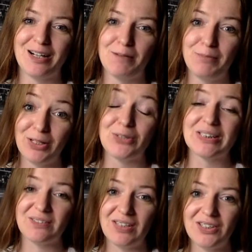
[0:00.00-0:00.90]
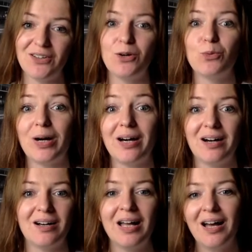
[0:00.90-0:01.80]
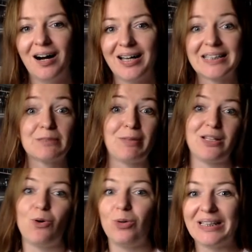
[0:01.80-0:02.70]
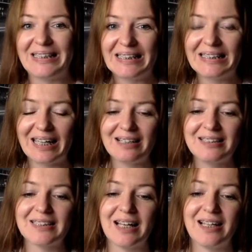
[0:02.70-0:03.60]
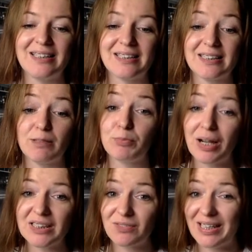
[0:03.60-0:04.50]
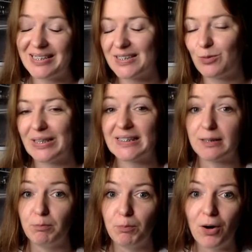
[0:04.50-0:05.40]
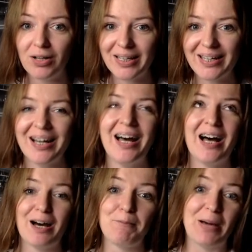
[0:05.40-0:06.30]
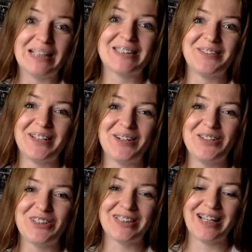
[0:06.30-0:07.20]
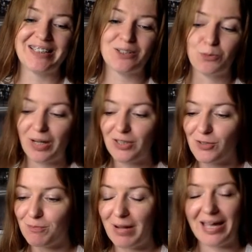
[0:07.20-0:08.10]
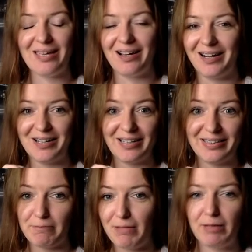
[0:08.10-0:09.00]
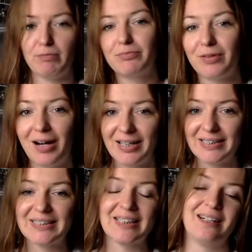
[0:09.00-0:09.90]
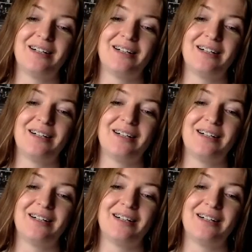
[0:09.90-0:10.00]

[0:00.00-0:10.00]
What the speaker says: below this video where I explain all the details, and the price for that is quite symbolic, based on the logic that when you pay the minimum price,